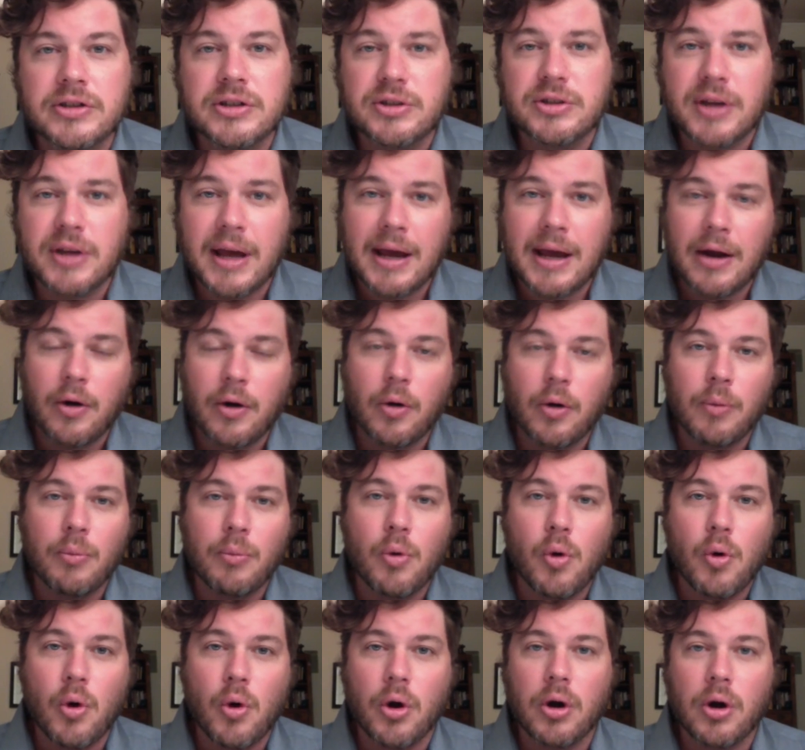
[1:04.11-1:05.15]
day or
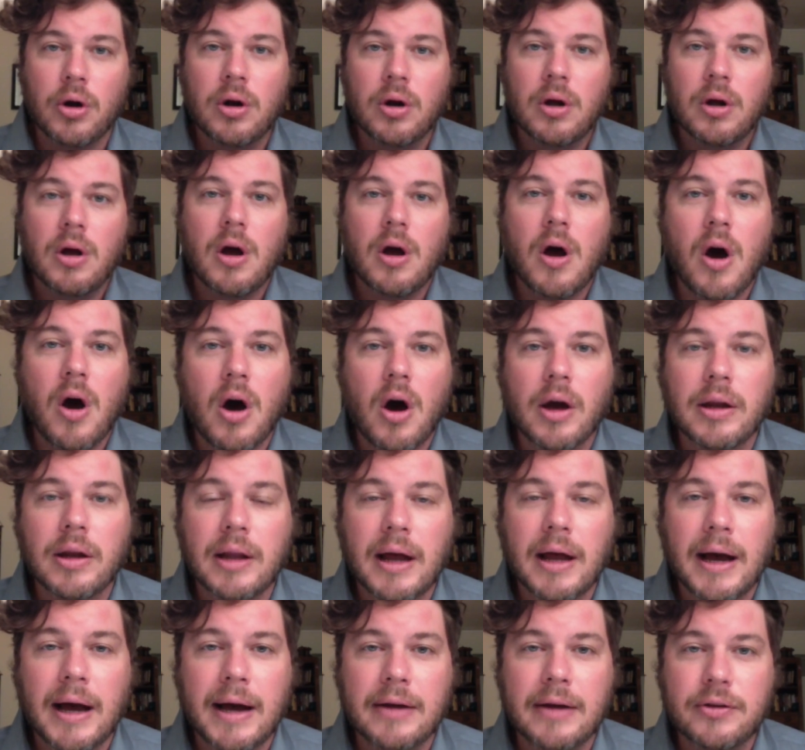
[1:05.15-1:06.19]
more
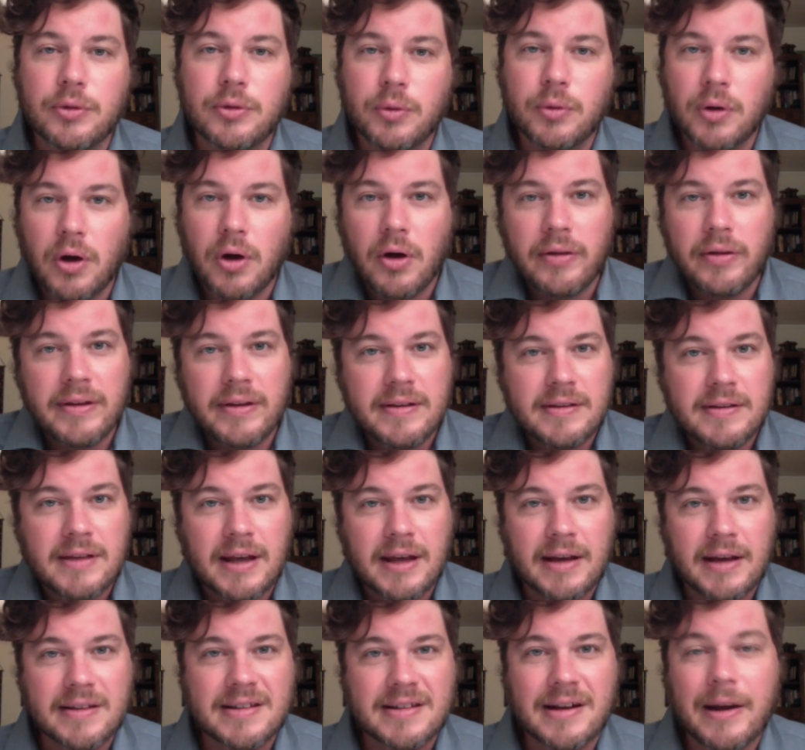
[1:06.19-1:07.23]
online doing all these
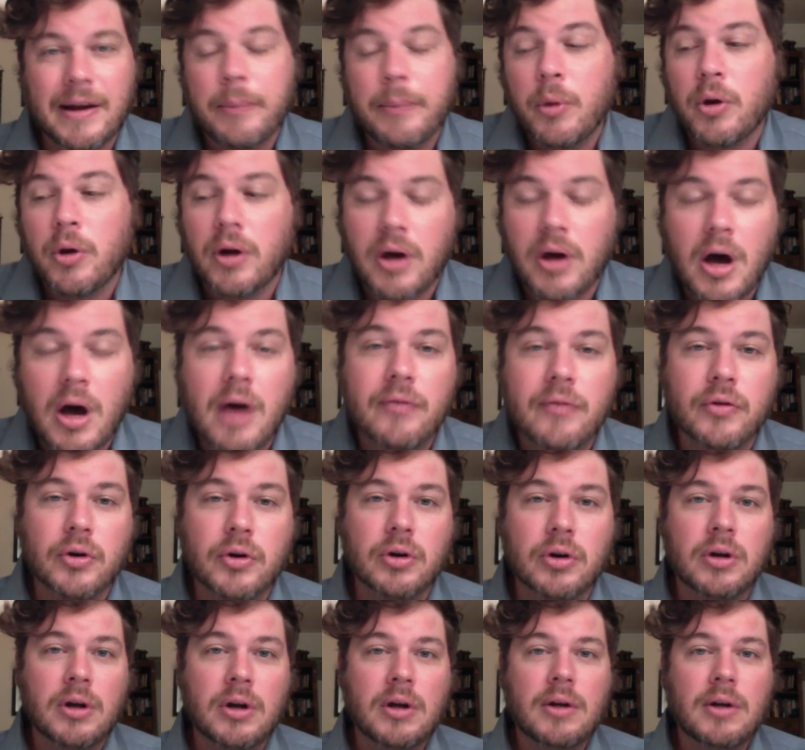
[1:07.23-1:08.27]
things that I'm going to
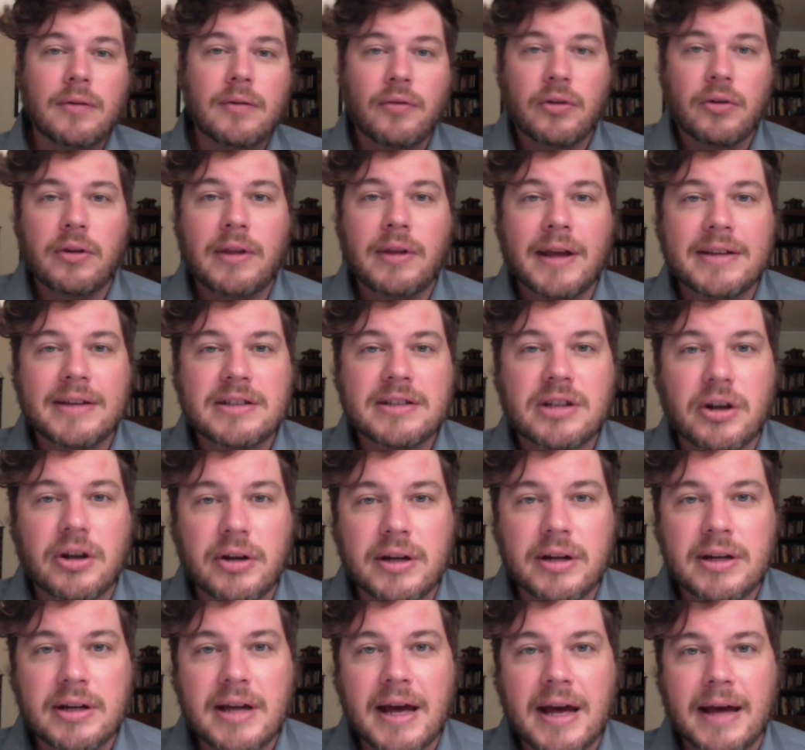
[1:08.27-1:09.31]
cover for the next
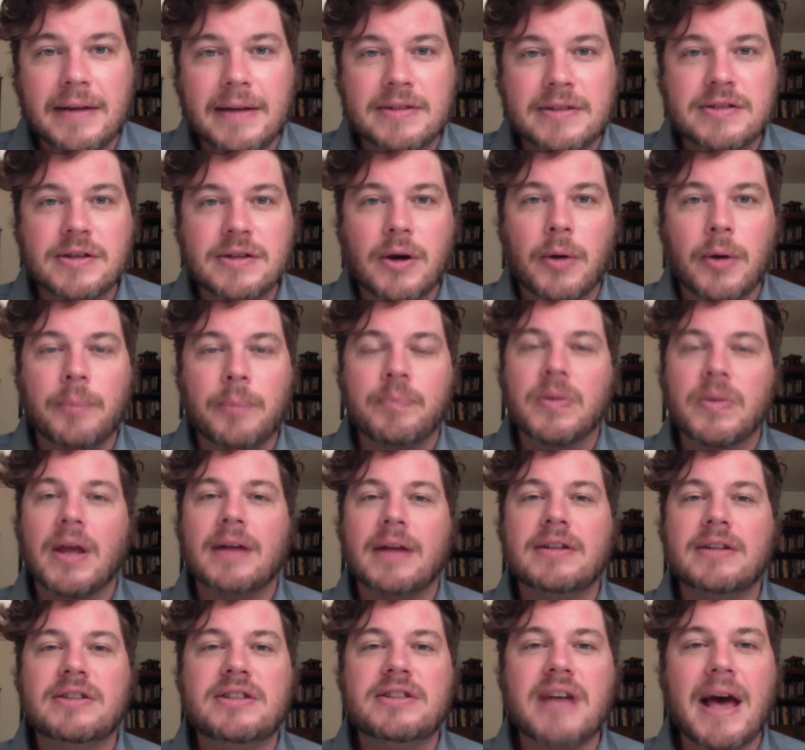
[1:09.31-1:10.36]
30 days. So
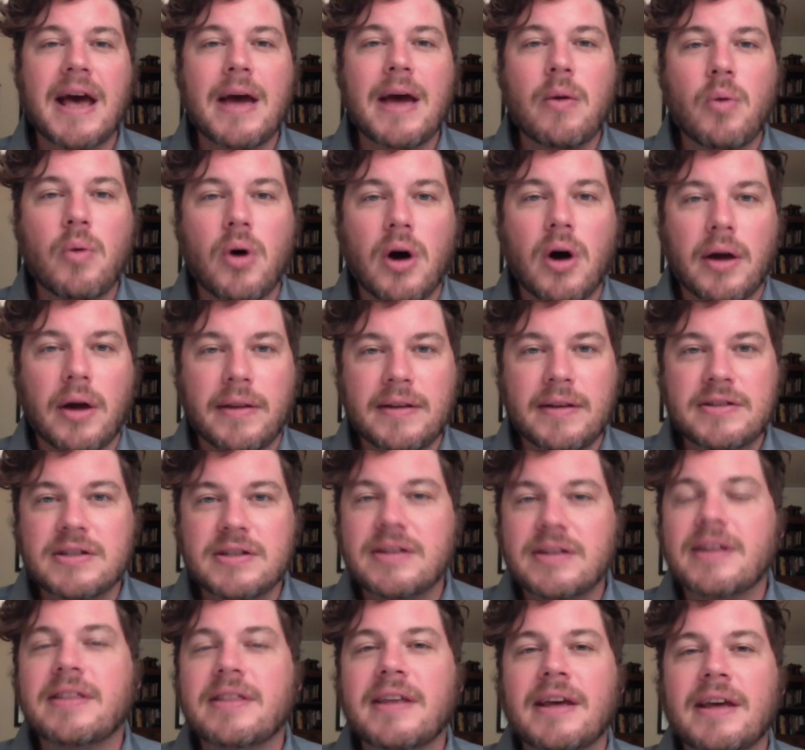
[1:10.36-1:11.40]
day one, these are
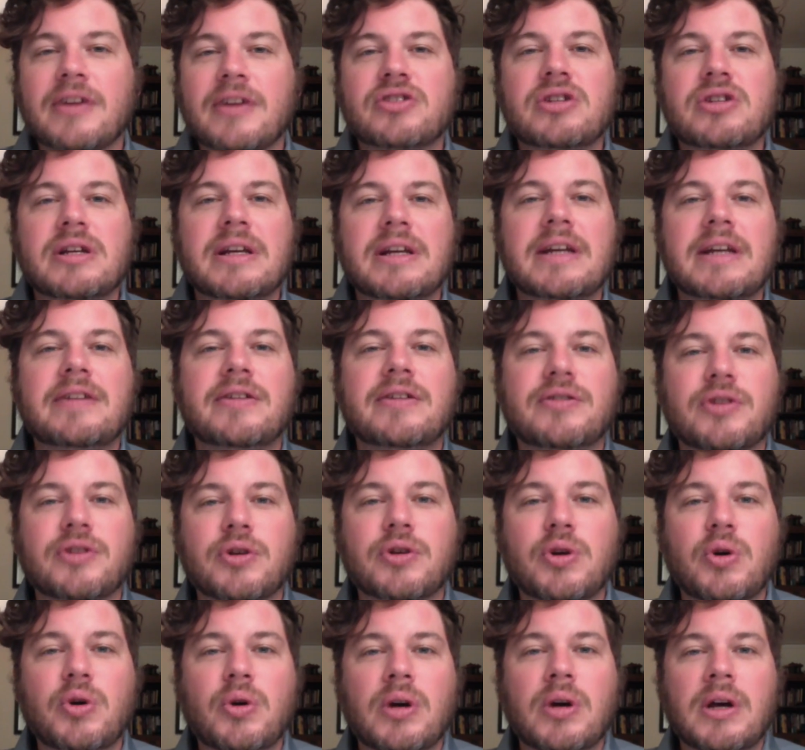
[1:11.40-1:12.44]
the things you need to
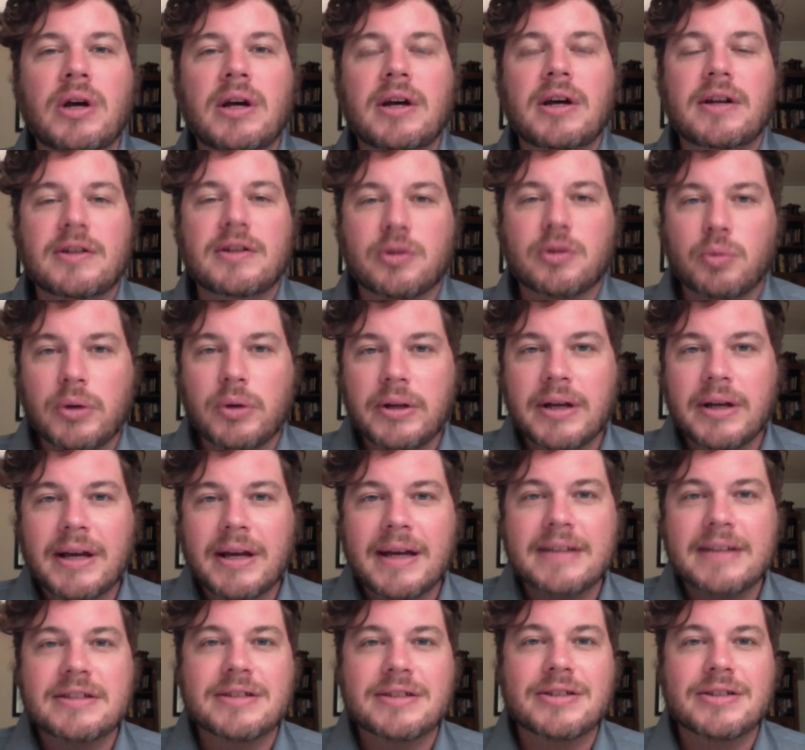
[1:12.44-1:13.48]
do to really
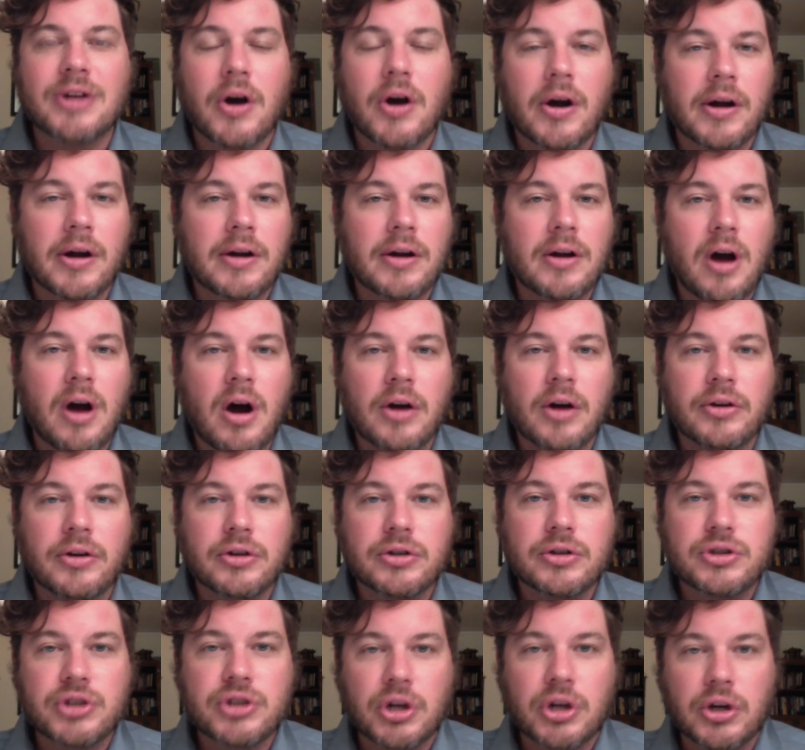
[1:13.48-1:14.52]
get started on
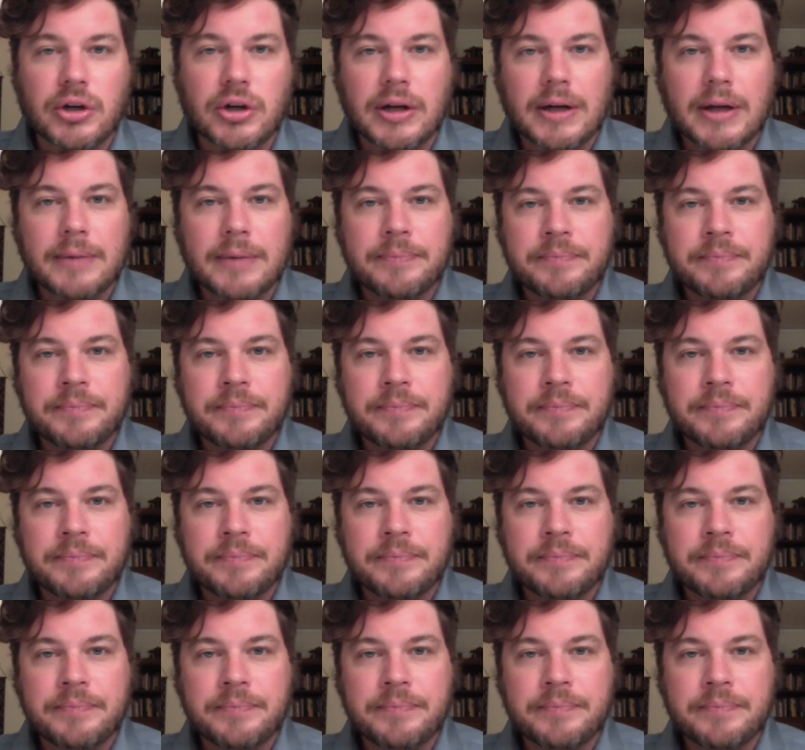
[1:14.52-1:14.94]
your journey.